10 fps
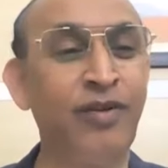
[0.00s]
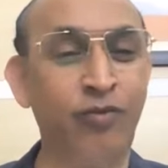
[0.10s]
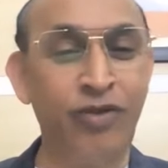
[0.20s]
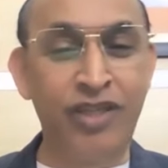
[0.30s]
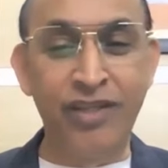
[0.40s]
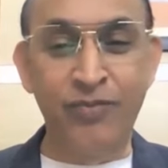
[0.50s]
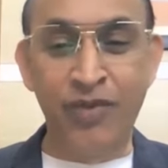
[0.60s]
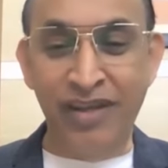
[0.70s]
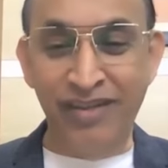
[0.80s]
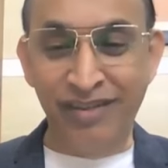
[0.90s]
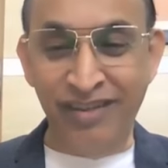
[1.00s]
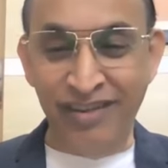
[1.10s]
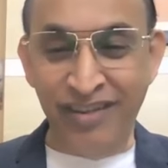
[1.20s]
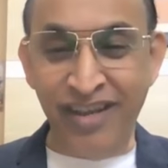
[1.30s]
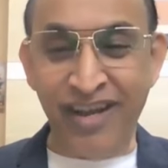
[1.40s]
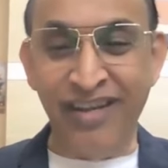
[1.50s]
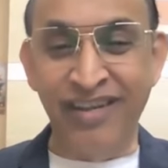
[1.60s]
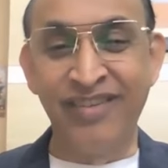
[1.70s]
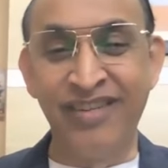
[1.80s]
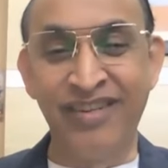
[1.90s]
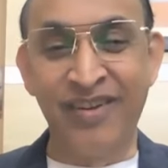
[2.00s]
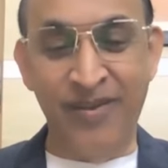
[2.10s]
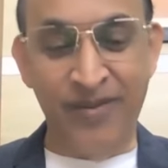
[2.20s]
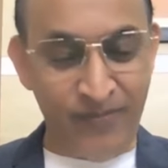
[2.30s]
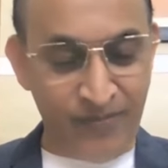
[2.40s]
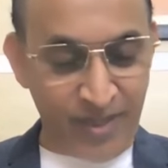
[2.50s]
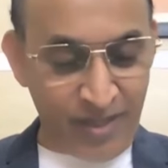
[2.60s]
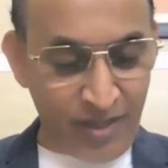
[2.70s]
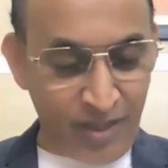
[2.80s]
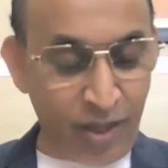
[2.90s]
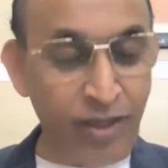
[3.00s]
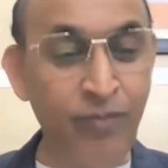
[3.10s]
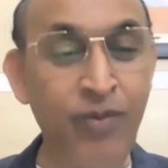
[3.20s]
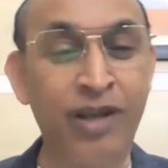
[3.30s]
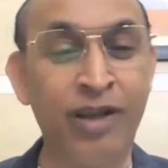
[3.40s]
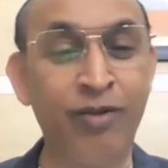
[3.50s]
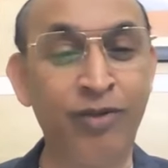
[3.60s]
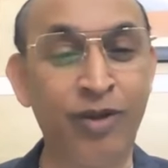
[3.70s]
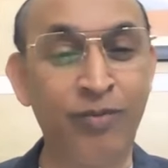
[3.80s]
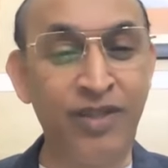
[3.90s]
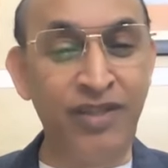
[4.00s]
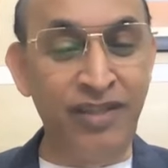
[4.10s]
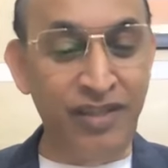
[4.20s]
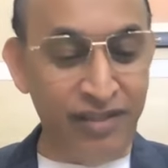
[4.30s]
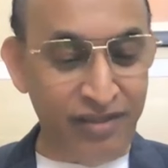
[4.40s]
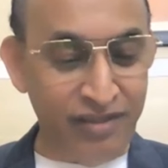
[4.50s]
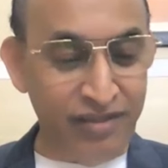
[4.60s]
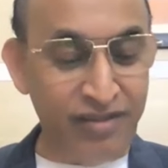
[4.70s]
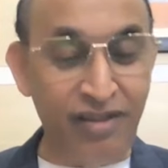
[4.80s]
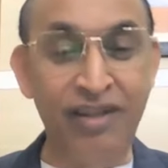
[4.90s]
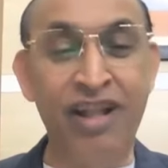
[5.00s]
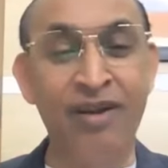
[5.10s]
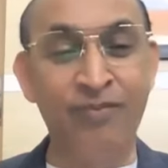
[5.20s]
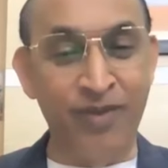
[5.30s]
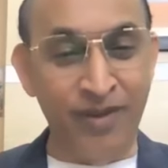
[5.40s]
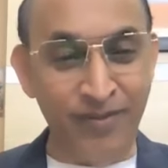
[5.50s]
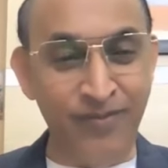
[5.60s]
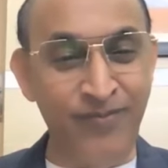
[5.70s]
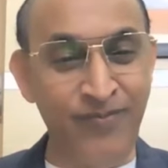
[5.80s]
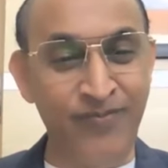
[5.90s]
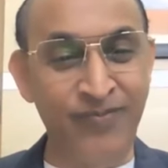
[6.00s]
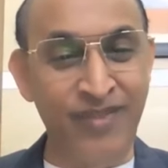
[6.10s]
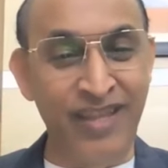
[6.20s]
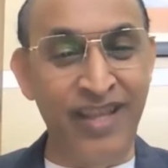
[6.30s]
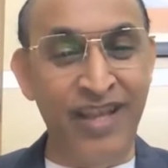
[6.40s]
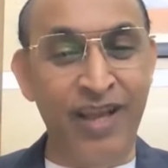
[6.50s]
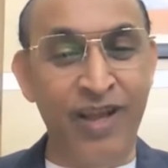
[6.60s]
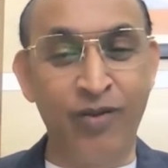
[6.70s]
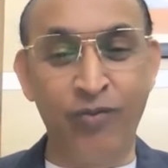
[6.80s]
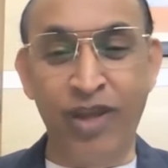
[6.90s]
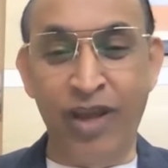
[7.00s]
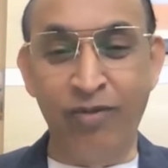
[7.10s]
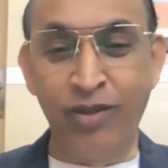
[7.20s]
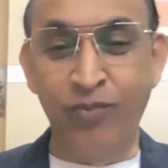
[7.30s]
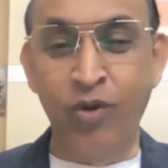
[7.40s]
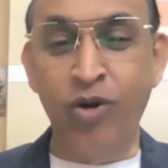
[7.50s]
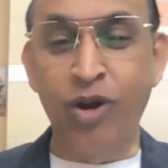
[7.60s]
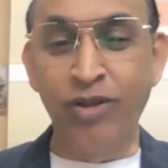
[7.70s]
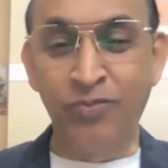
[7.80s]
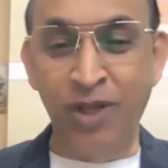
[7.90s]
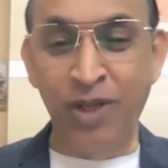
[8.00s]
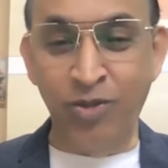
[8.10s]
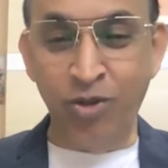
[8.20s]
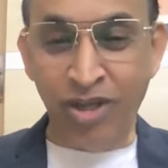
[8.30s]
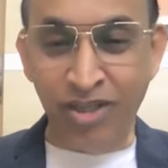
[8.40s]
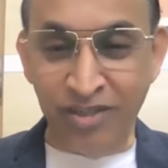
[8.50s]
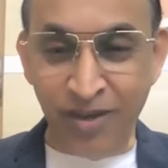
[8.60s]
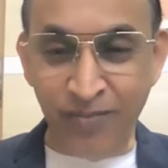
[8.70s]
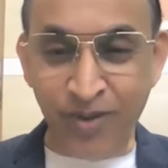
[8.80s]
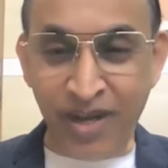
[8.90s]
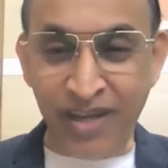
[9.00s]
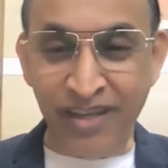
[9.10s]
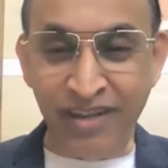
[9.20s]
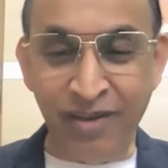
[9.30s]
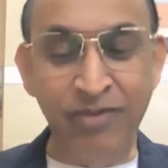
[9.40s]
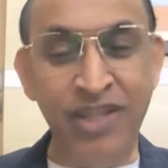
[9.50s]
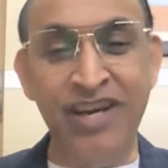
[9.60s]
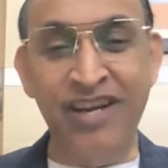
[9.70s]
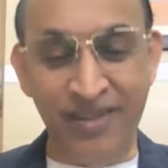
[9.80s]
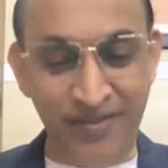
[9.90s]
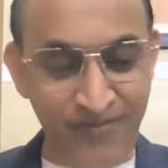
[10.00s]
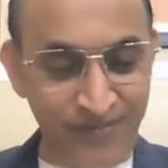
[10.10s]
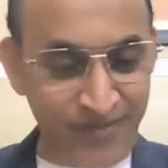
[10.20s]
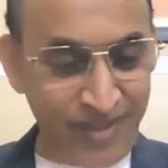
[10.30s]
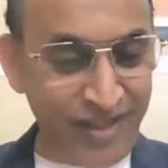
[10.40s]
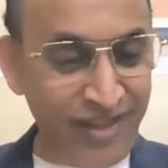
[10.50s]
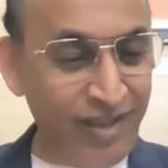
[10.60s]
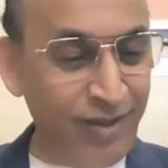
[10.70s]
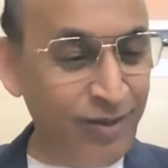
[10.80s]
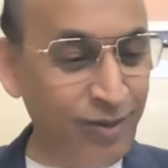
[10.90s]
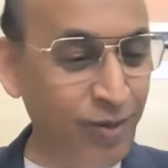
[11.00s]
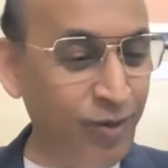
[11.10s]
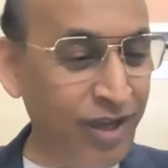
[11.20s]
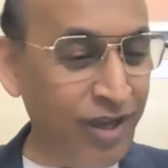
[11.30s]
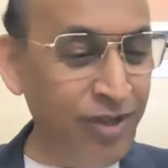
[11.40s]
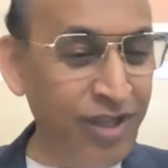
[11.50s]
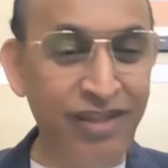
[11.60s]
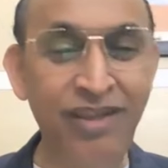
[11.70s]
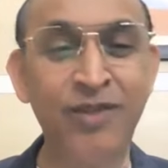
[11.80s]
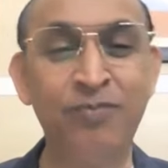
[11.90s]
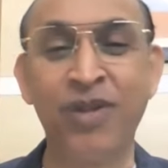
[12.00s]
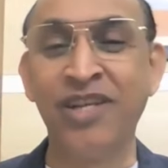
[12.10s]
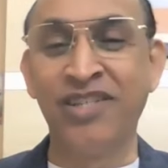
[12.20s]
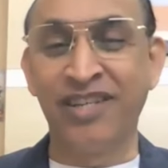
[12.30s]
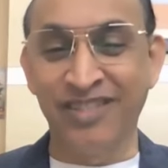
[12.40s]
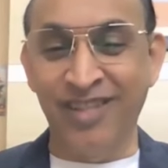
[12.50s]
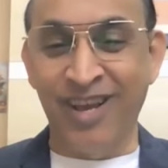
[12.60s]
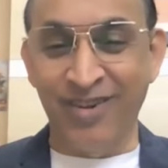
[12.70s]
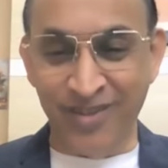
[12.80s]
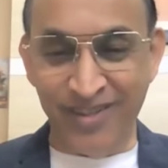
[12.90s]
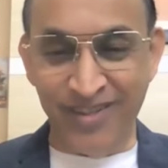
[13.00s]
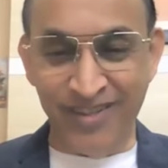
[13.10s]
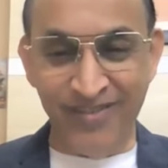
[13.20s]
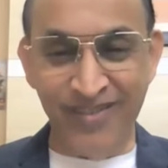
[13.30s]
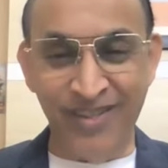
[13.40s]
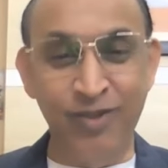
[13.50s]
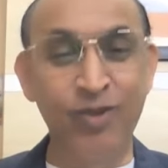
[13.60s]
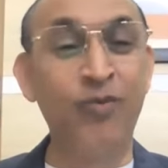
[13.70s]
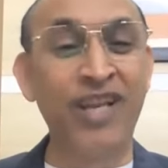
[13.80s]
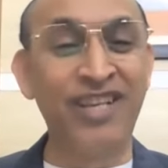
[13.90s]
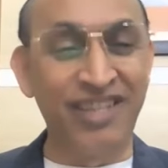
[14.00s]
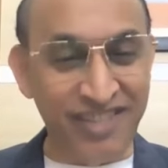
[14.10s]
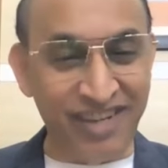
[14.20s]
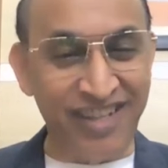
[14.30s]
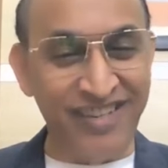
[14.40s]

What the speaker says: which has begun in India, on the background of the Sri Ram, we have the book on spiritualism by Kavita. So everything is precious now. So my lecture.